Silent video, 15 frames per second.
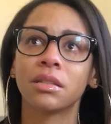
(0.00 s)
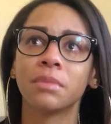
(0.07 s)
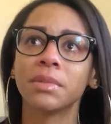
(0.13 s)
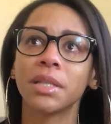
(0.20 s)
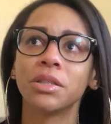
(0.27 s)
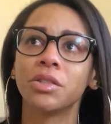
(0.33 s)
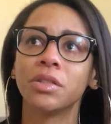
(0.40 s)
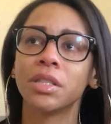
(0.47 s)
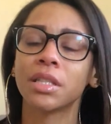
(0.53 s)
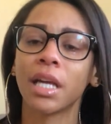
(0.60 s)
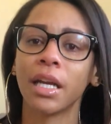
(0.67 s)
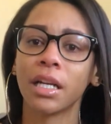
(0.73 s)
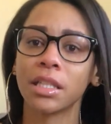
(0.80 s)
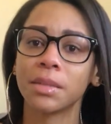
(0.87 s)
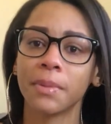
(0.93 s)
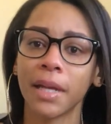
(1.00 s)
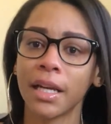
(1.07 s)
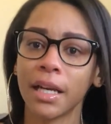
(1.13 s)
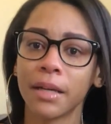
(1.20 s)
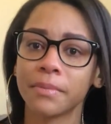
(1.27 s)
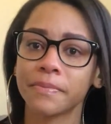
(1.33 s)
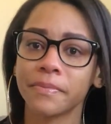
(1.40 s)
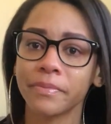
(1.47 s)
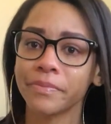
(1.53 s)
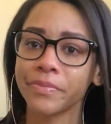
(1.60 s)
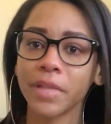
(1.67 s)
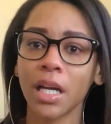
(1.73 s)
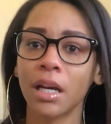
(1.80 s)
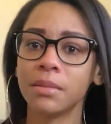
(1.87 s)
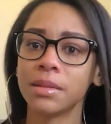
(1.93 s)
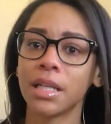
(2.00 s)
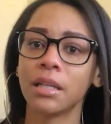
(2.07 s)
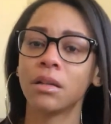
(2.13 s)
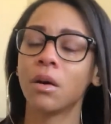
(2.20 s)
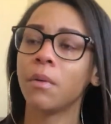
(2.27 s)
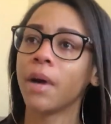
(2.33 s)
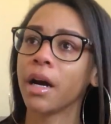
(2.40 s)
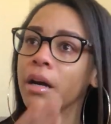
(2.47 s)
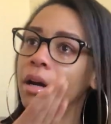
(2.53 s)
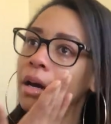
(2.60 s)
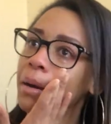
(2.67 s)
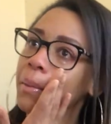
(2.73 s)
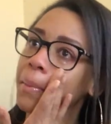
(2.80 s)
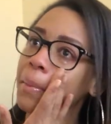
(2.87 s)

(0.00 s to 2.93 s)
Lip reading: sometimes you just can't explain it. It comes out of nowhere,